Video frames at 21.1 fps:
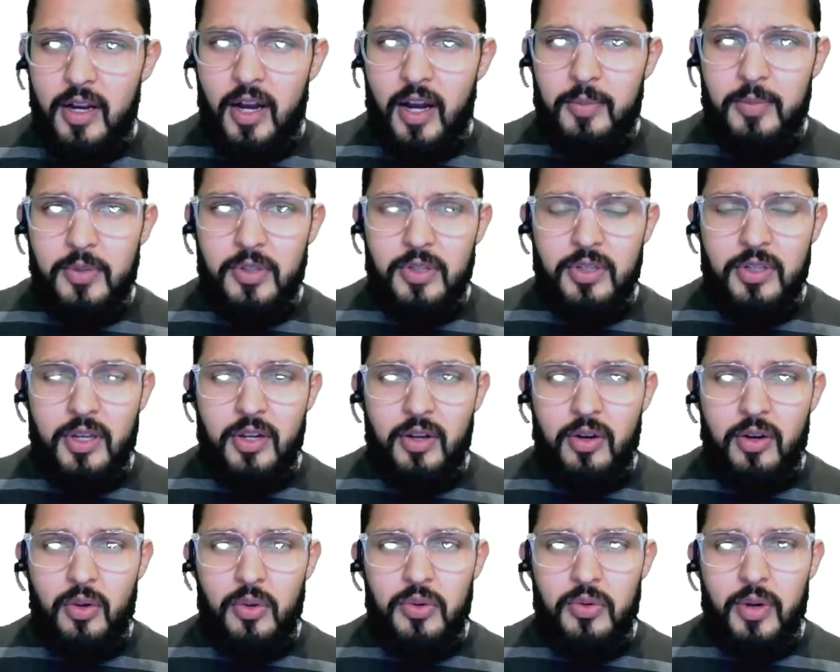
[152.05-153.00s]
I'm just going to
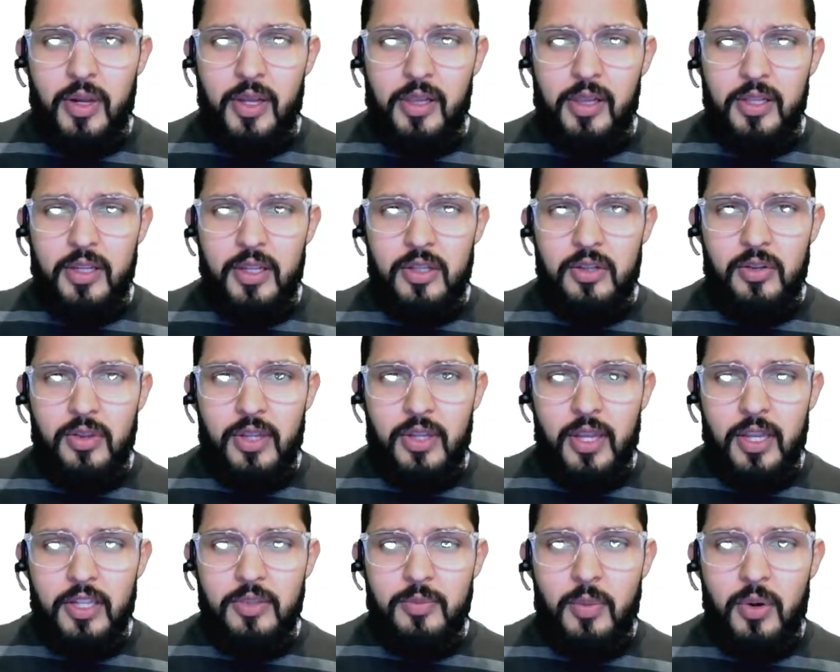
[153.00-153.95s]
go directly into
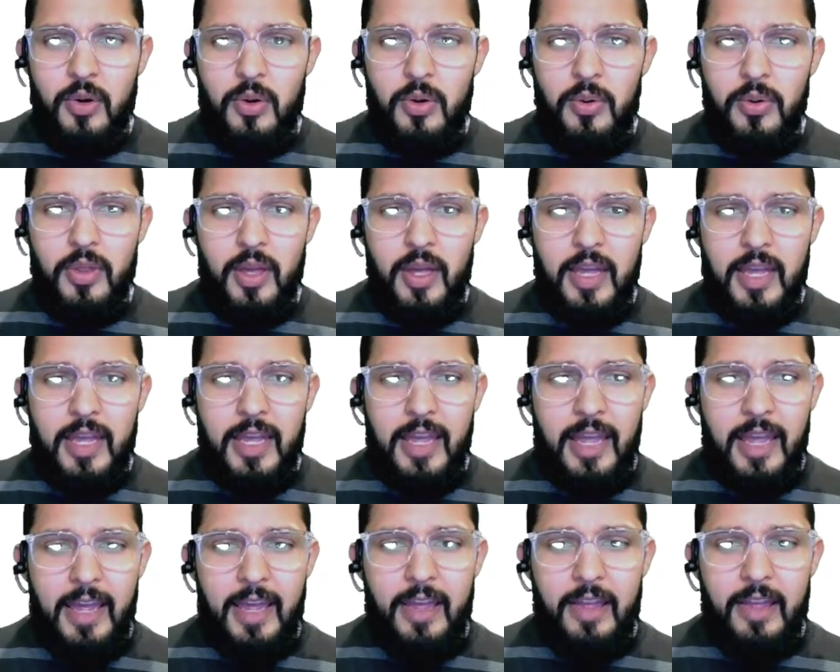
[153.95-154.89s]
test mode,
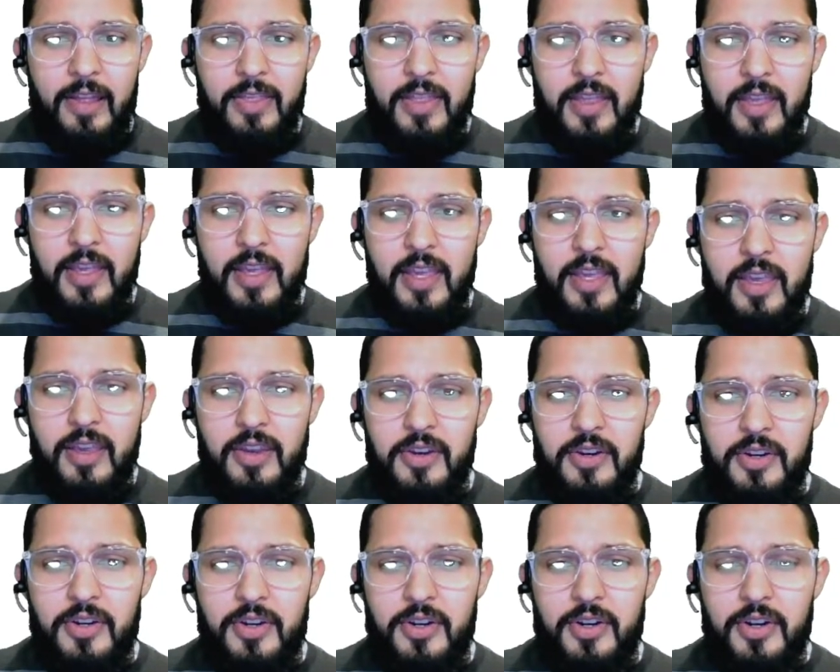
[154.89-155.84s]
and
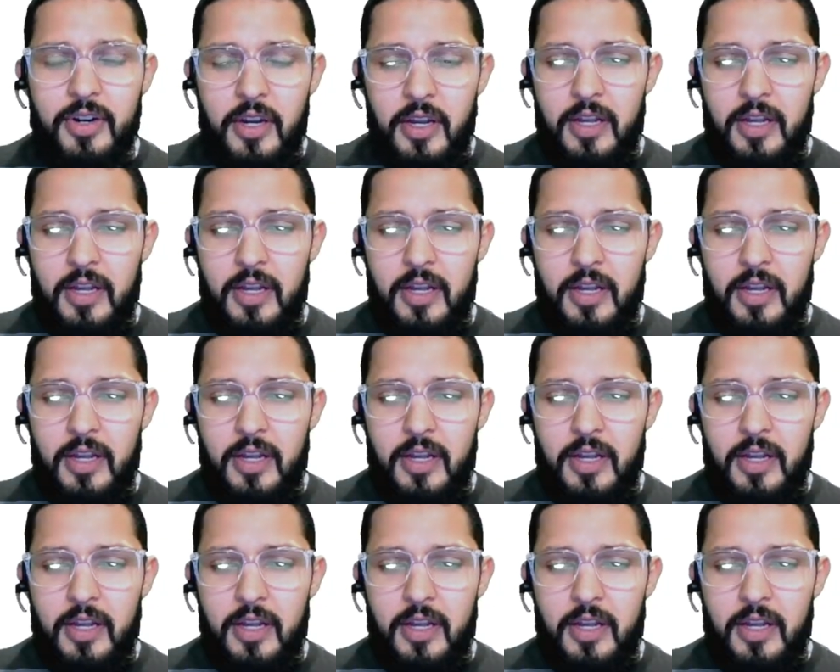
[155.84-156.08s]
here